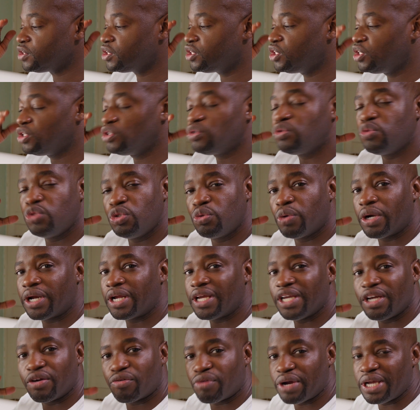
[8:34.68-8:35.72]
you
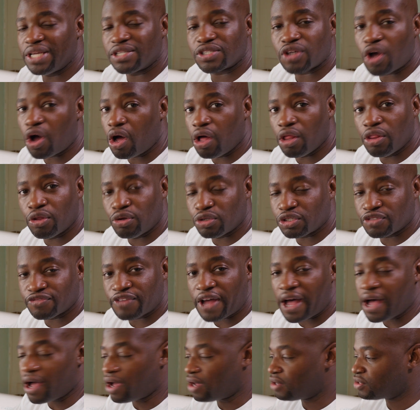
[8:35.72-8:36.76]
want to erase all those
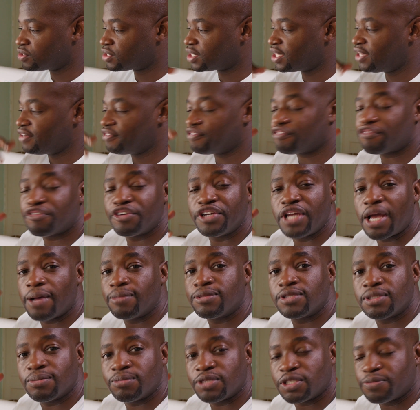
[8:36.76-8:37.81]
files and free up
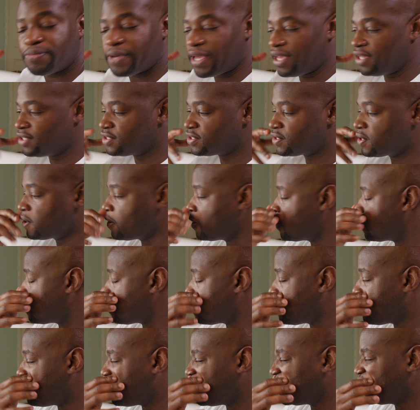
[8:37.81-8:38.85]
some space
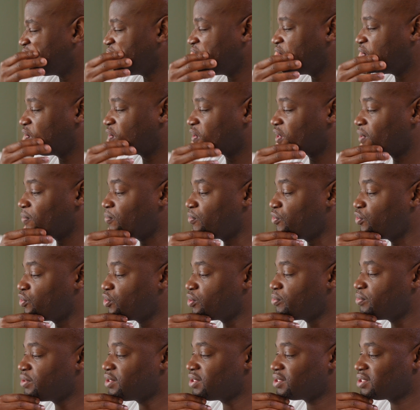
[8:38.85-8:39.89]
on your
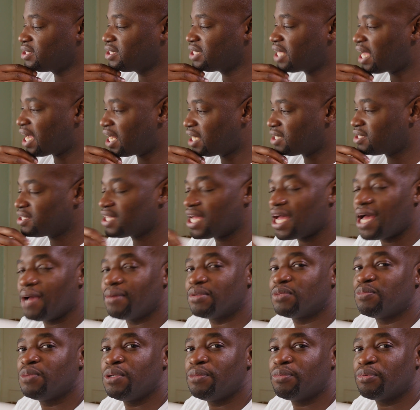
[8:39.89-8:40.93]
computer, because a lot of
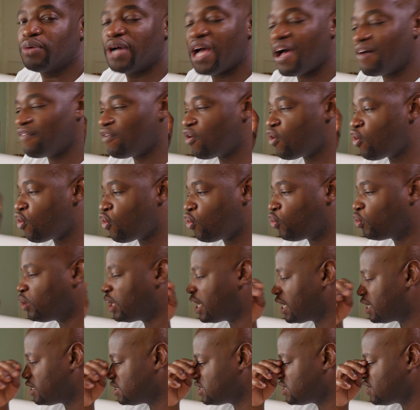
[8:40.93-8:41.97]
times people have a whole
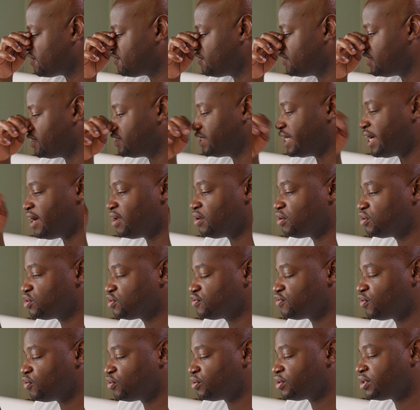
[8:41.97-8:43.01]
lot of stuff in their downloads
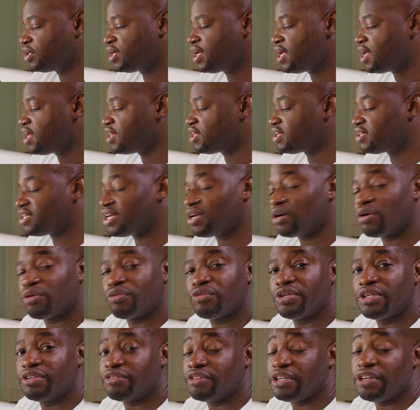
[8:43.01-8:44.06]
folder that they
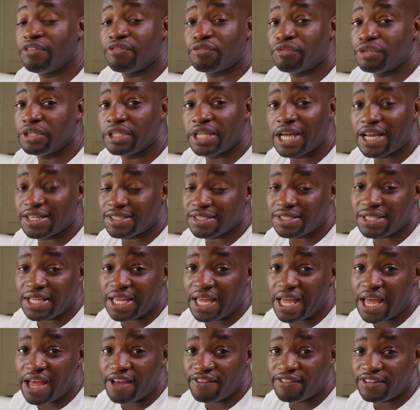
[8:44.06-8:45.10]
don't even realize that they
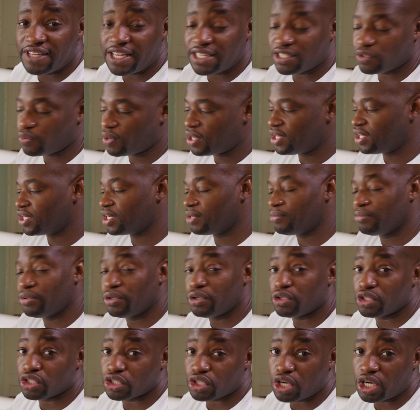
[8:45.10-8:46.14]
have, and that's why their
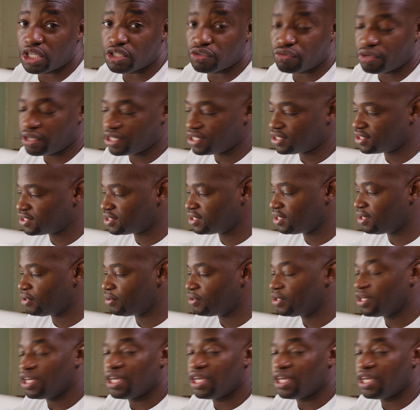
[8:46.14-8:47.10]
computer starts running slow.